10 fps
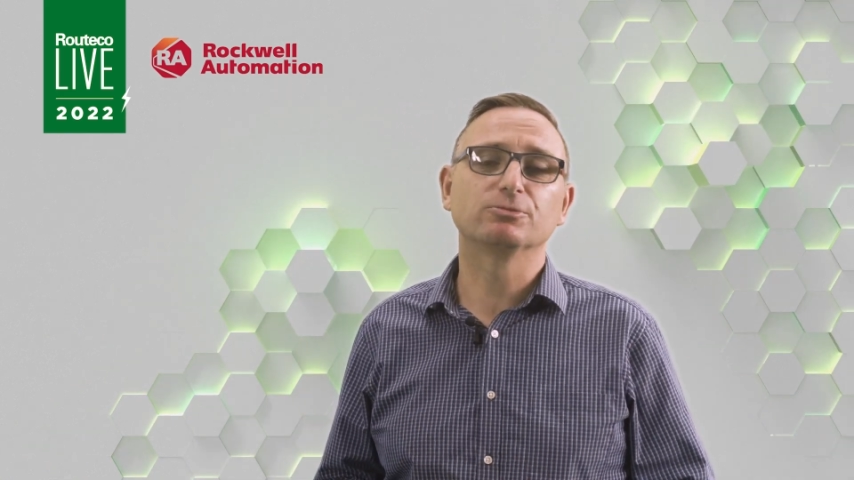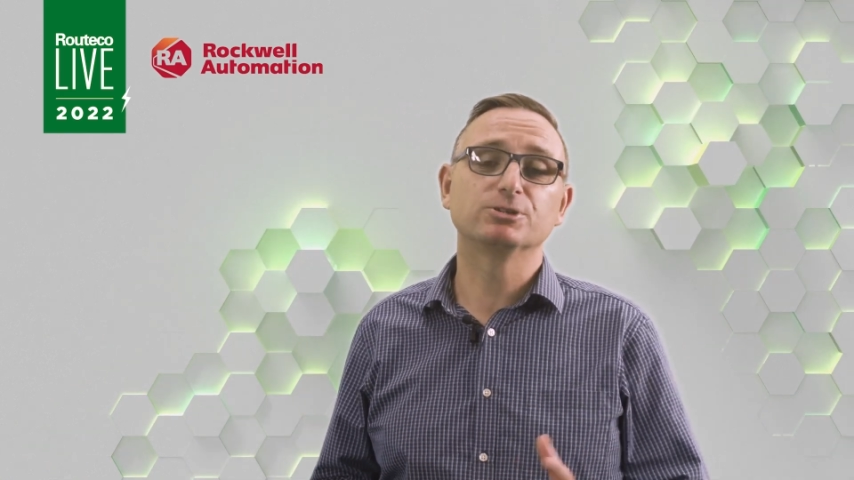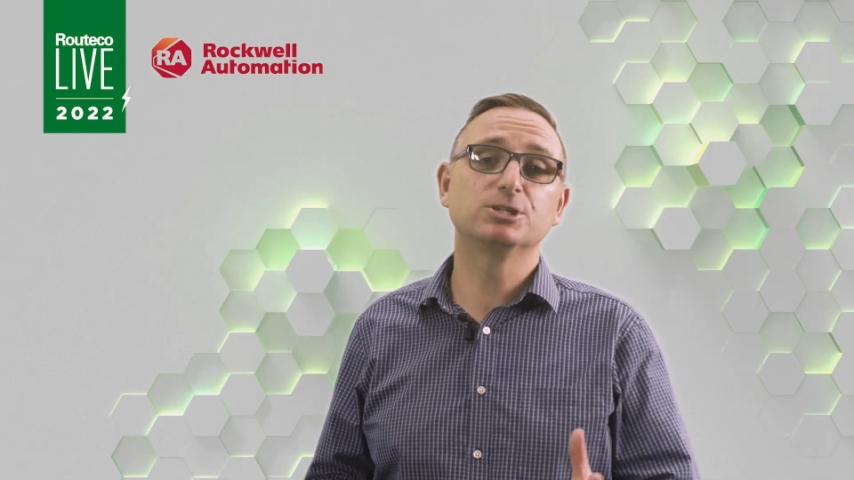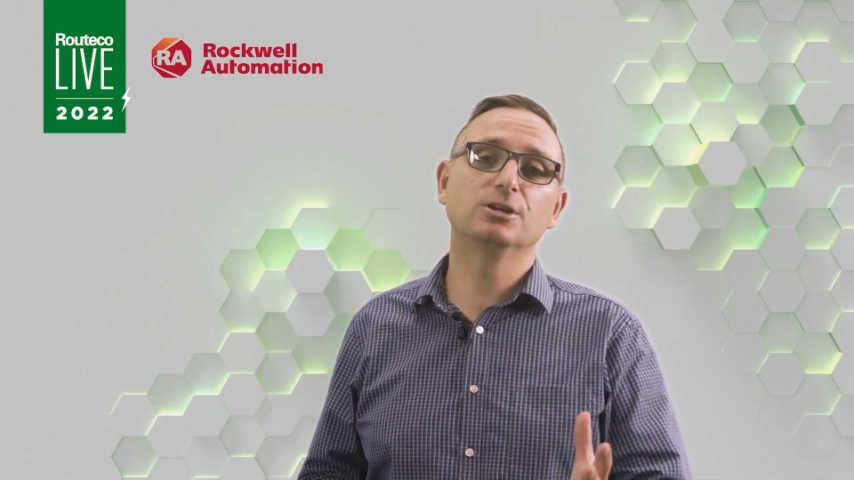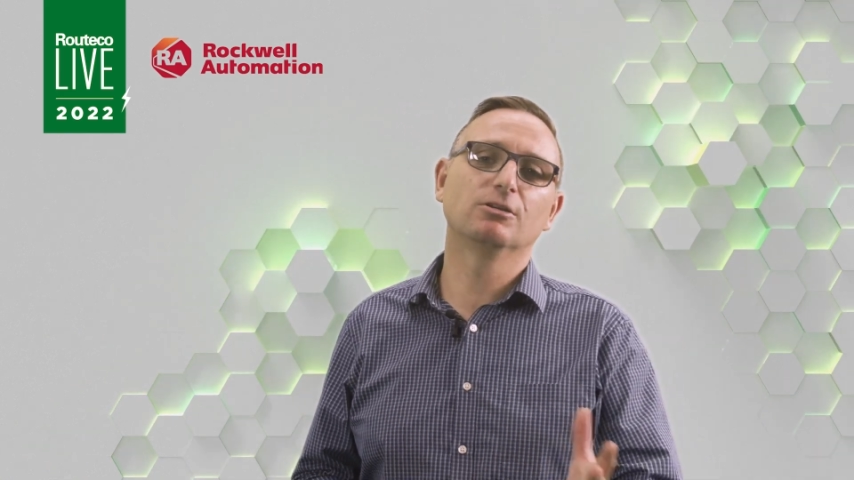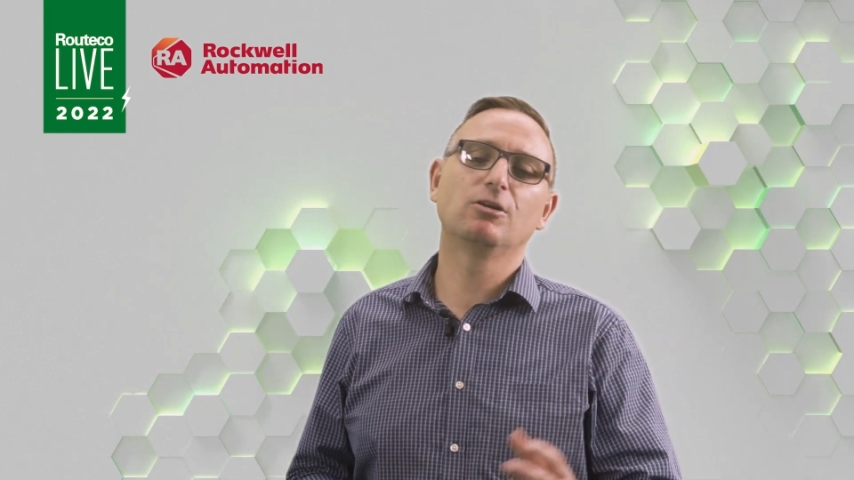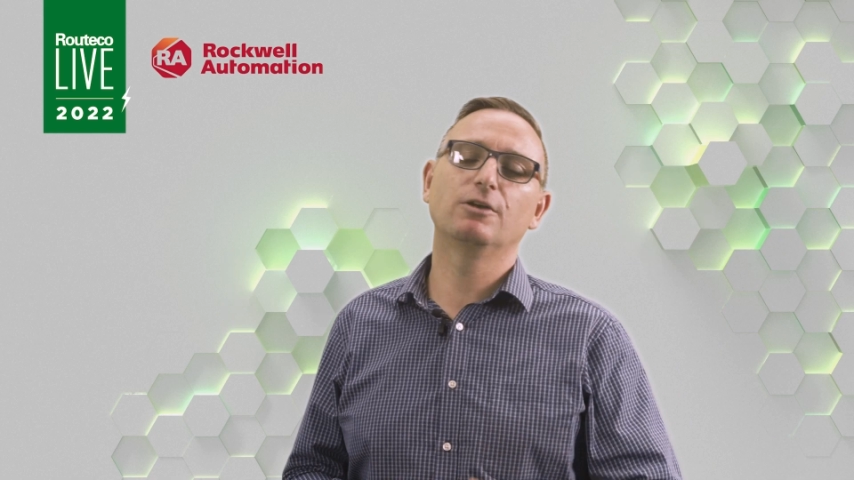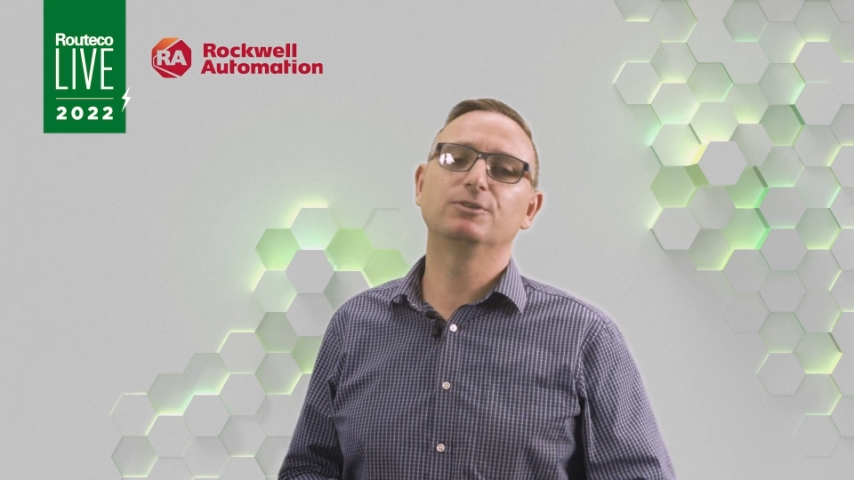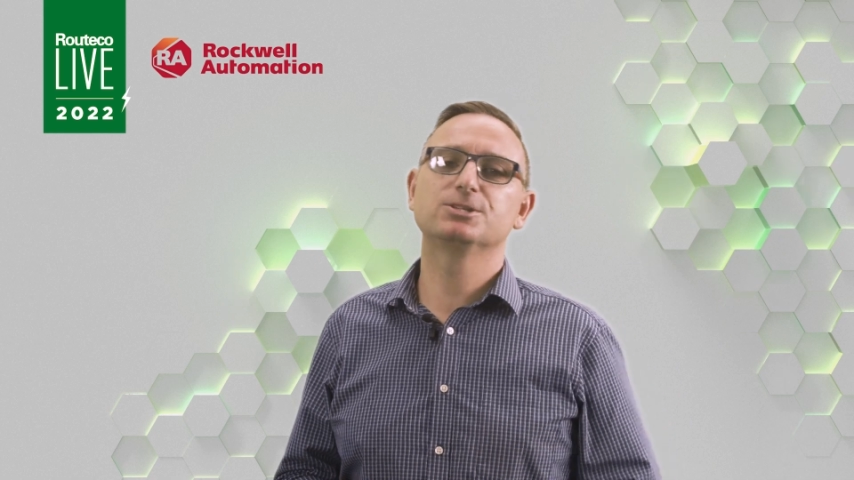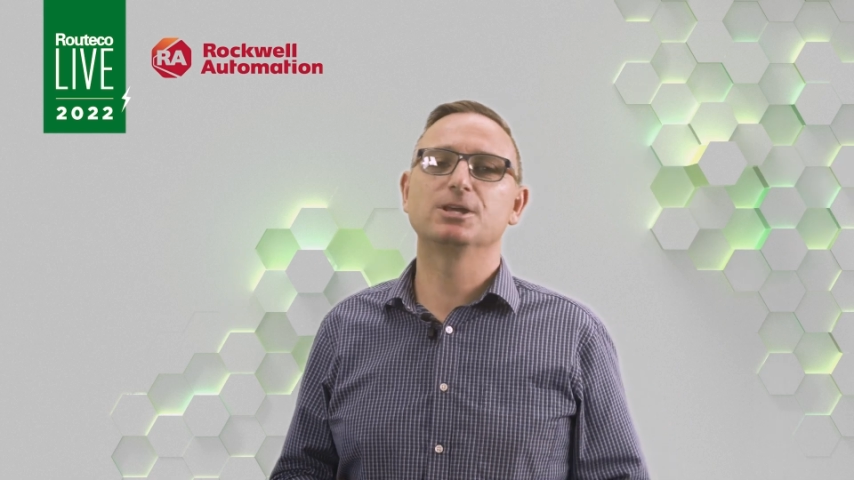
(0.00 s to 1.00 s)
at Routeco
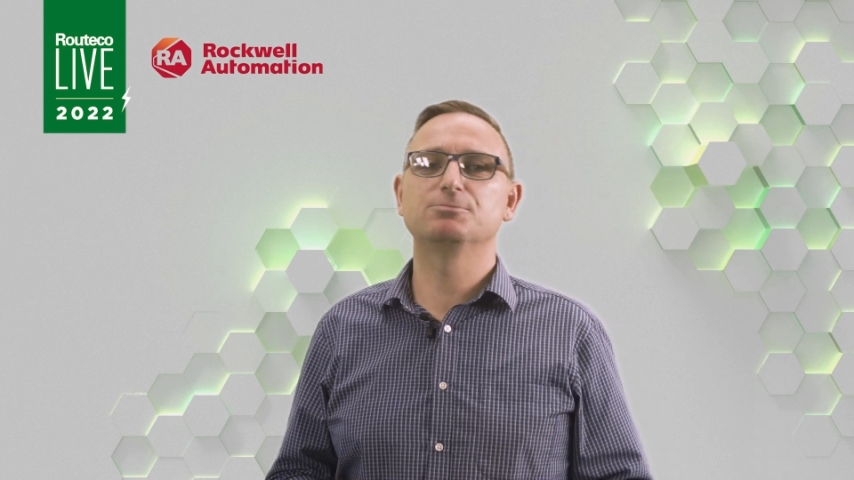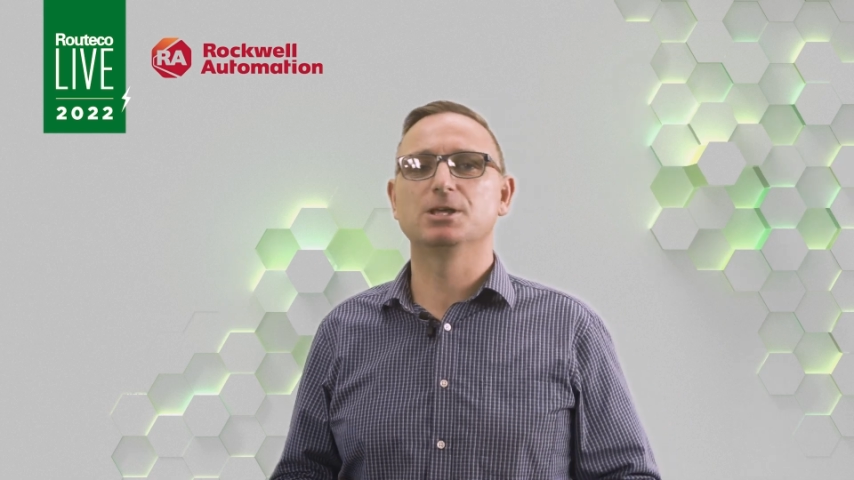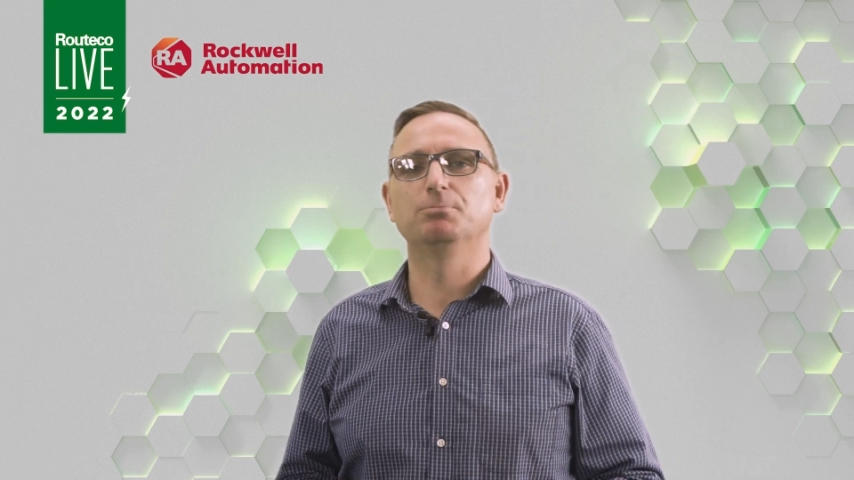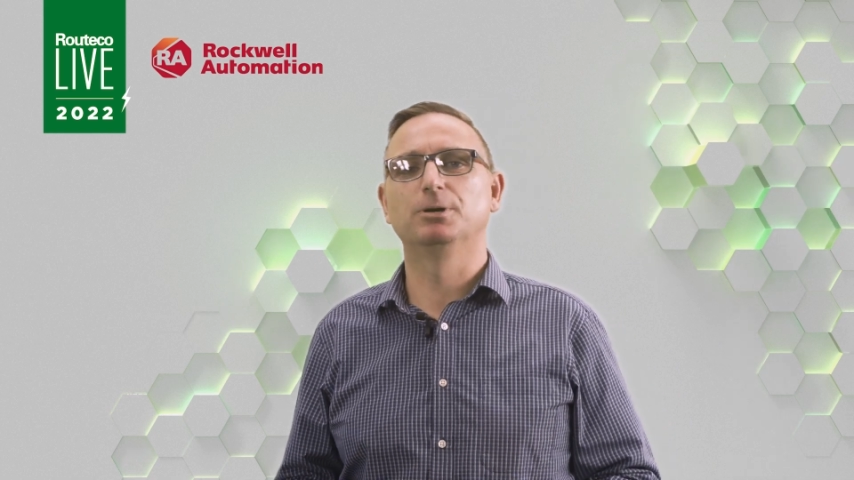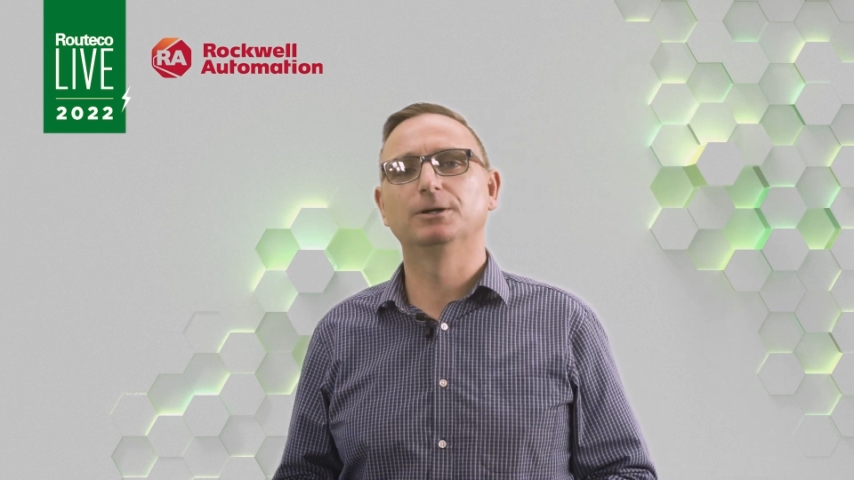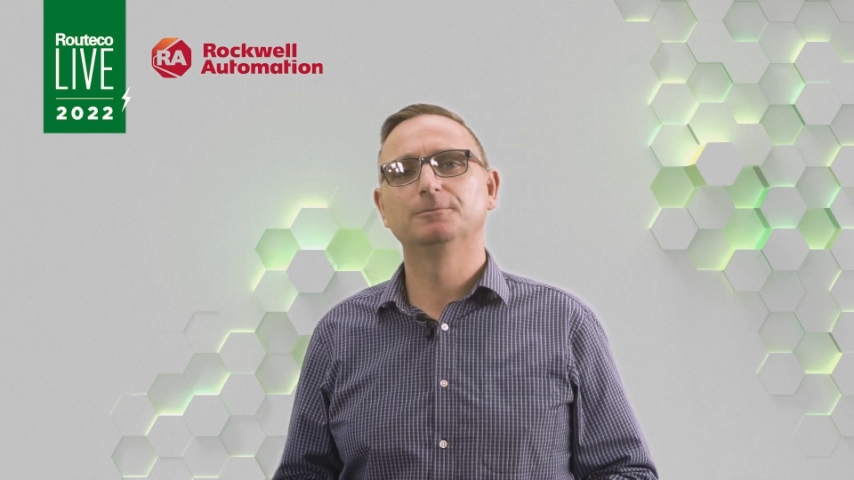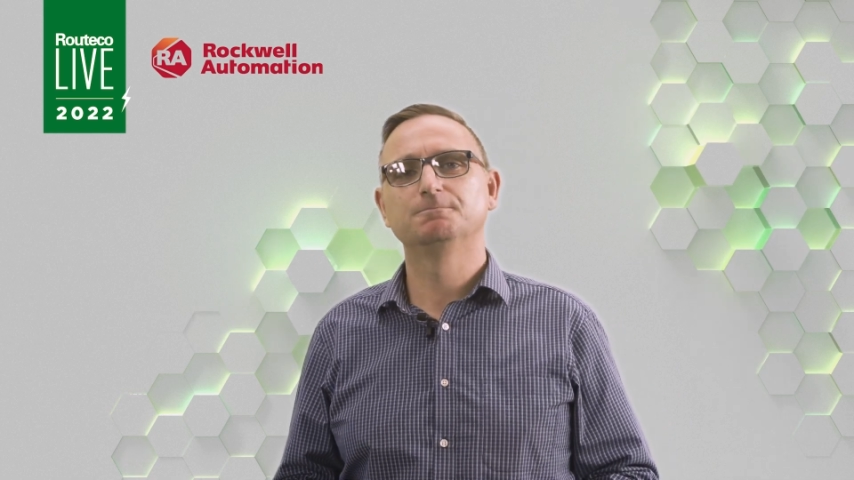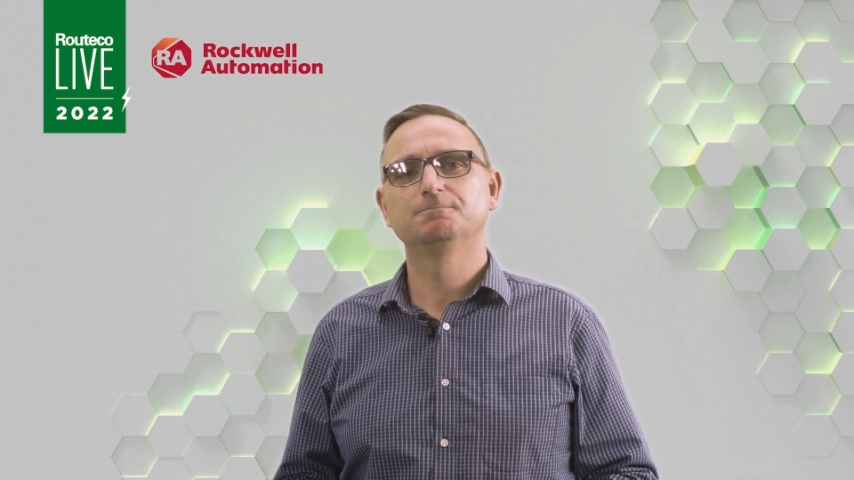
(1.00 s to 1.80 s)
Live this September.